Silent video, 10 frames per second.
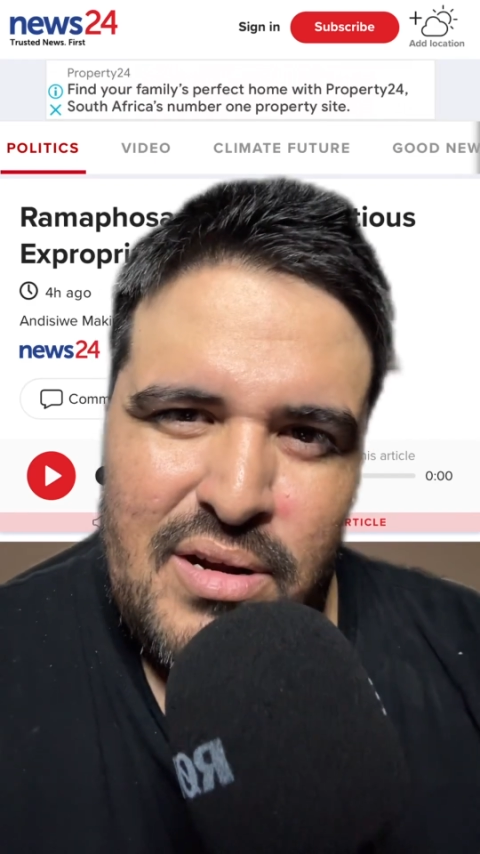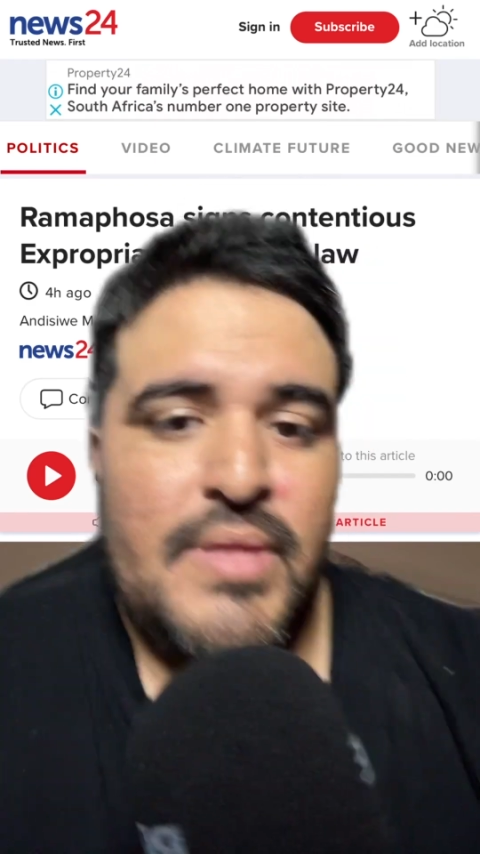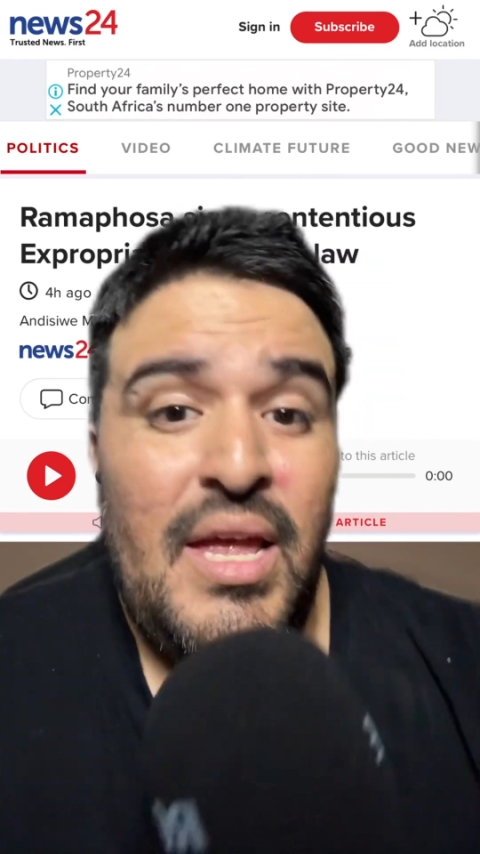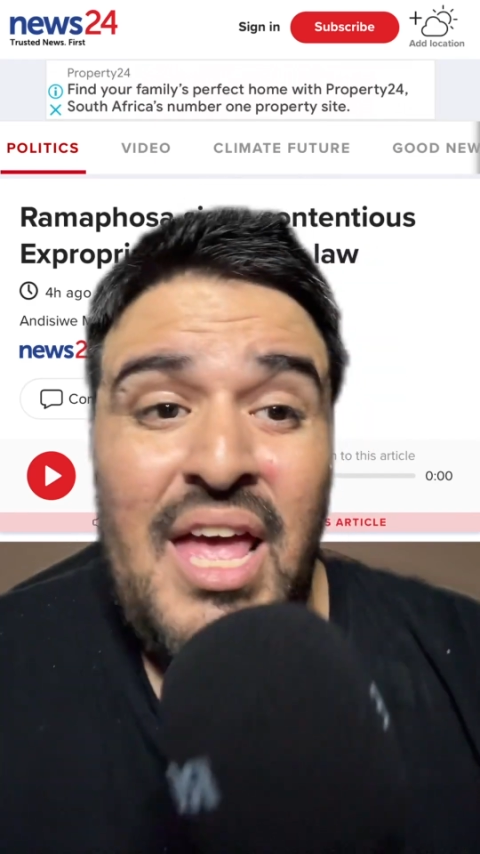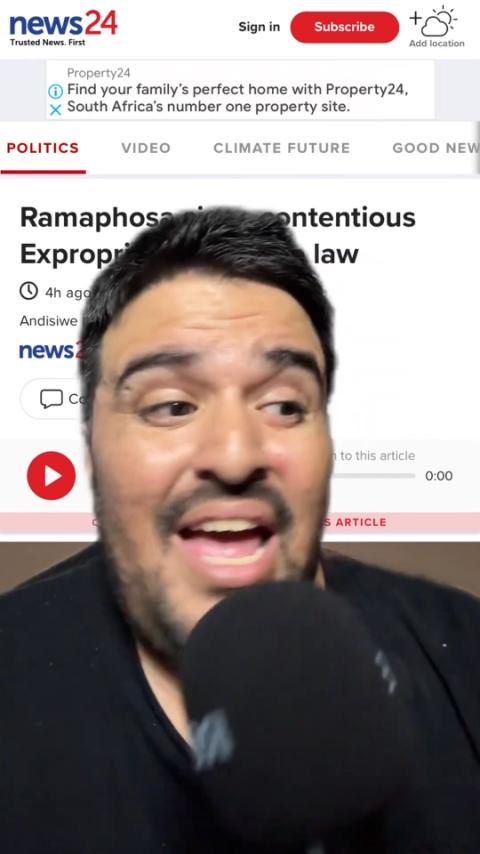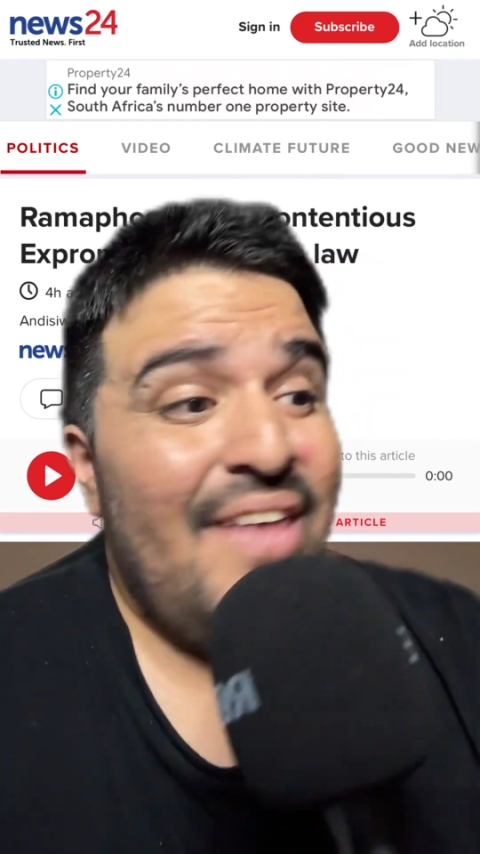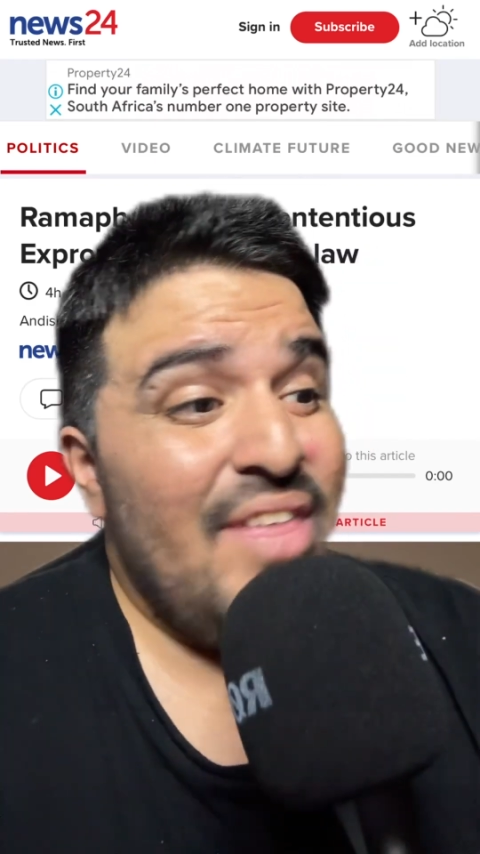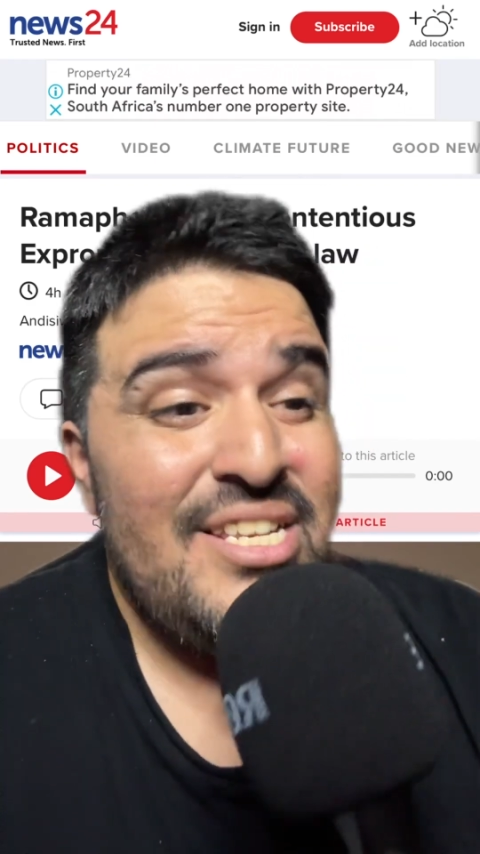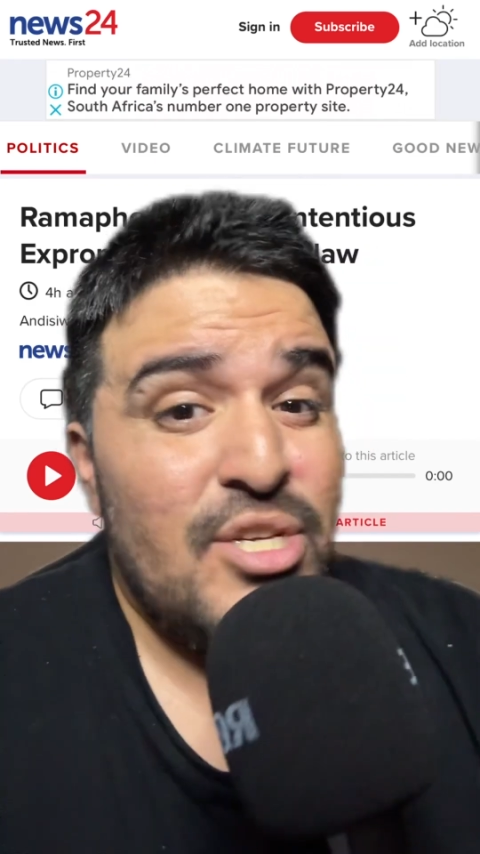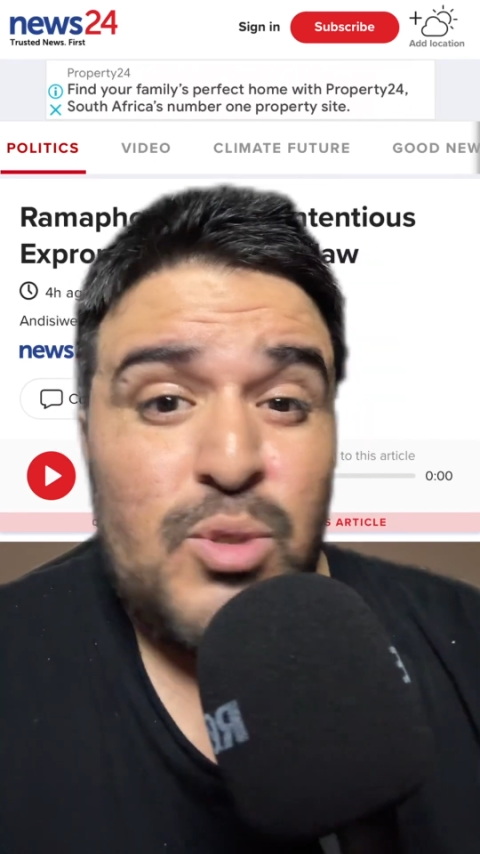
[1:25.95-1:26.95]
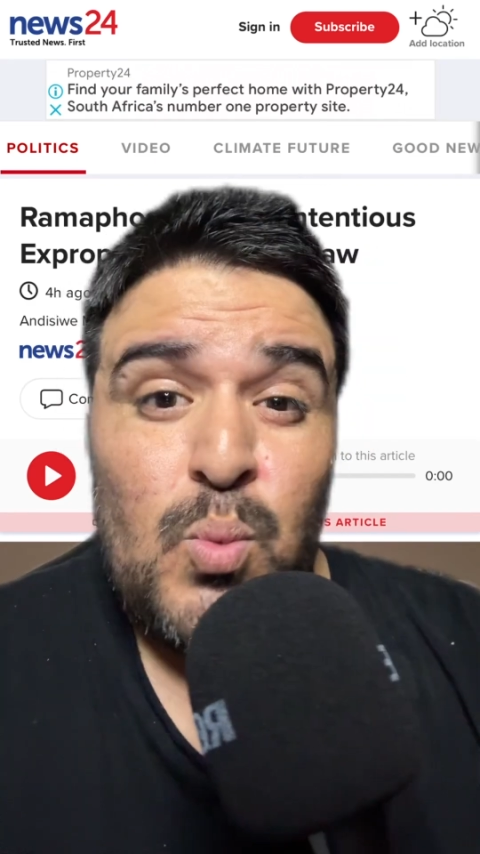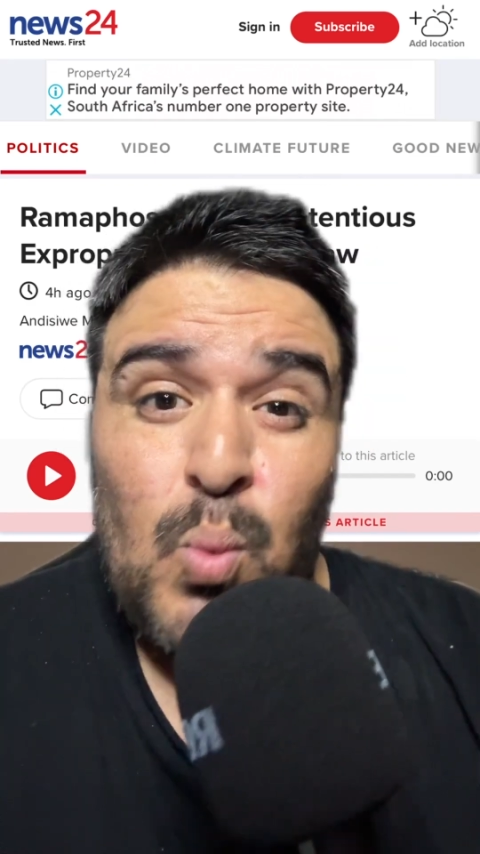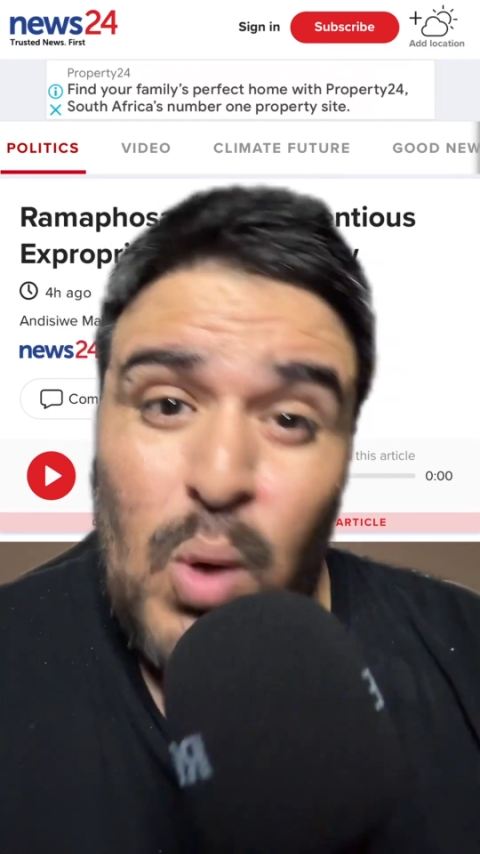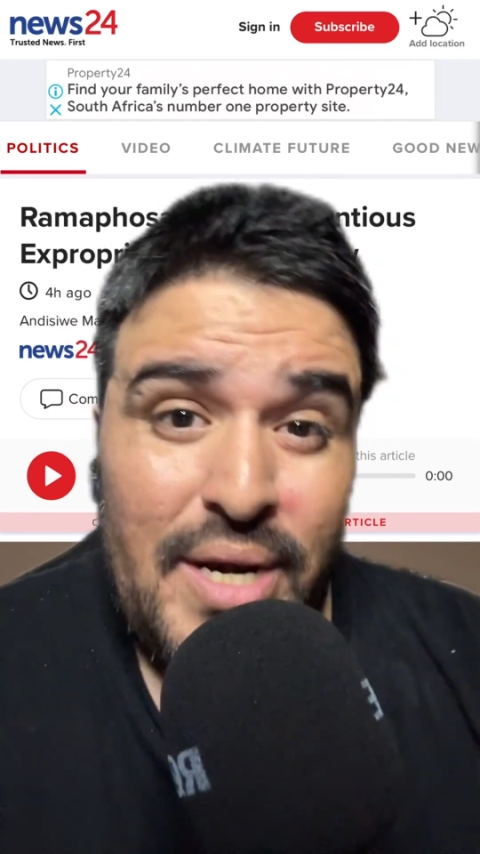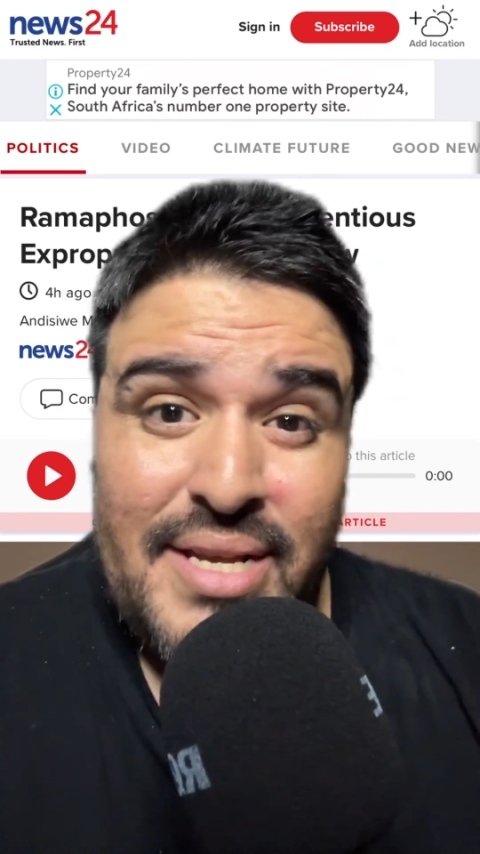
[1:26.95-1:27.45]
And that's just one
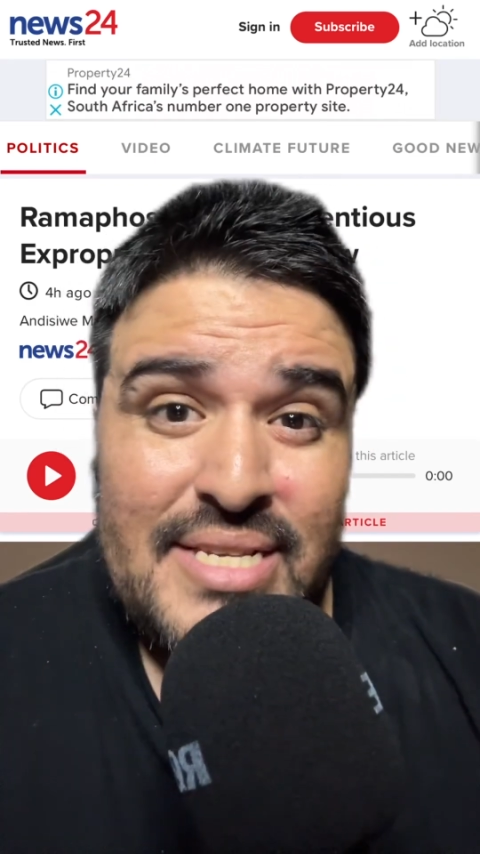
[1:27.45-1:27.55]
example